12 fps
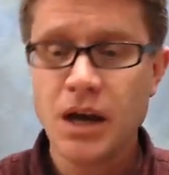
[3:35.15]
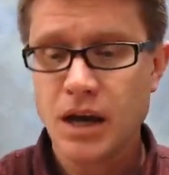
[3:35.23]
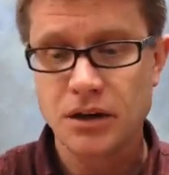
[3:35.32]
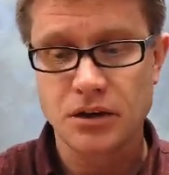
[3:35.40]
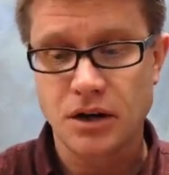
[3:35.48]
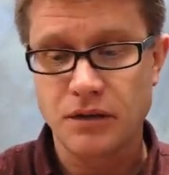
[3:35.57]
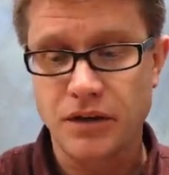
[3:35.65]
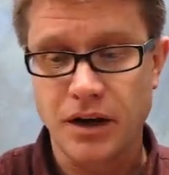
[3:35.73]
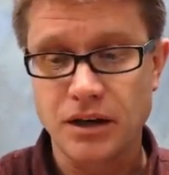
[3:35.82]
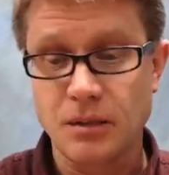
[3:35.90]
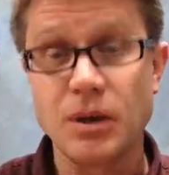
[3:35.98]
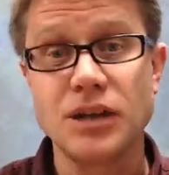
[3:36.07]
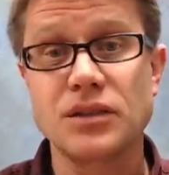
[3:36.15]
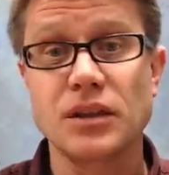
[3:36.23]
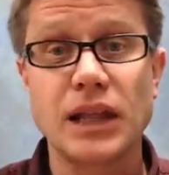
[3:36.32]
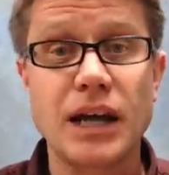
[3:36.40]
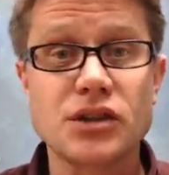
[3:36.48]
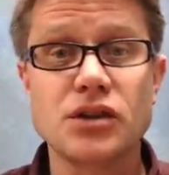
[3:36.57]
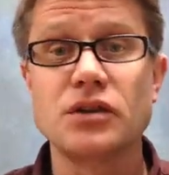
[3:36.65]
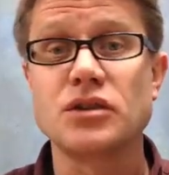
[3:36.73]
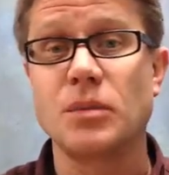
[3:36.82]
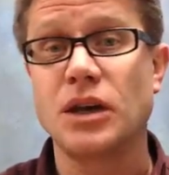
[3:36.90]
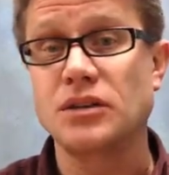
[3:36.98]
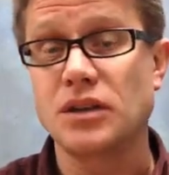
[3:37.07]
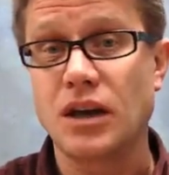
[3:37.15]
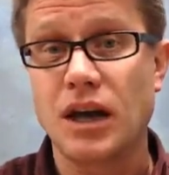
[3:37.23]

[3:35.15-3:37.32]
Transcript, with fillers: And you're going to find amazing lectures, amazing